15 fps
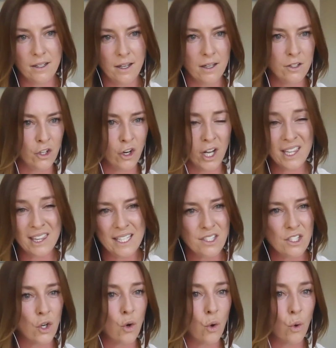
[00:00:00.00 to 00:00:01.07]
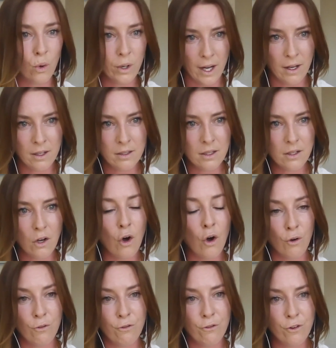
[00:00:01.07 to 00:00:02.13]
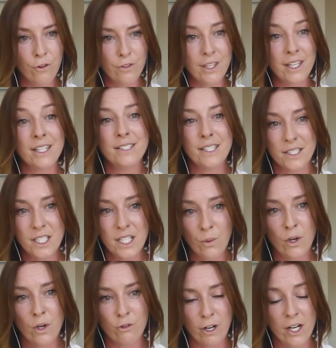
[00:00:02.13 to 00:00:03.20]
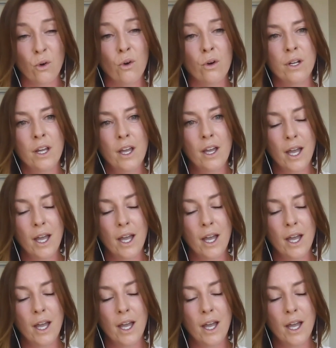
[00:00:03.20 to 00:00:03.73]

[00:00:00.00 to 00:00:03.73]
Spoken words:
at least a quarter of the existing world record